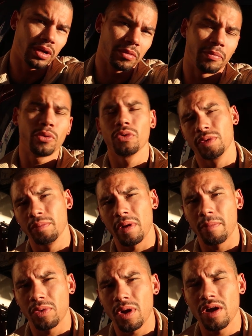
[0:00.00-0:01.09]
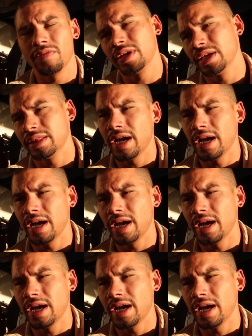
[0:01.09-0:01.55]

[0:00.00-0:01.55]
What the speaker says: I'm gonna pull the rear bumper off and get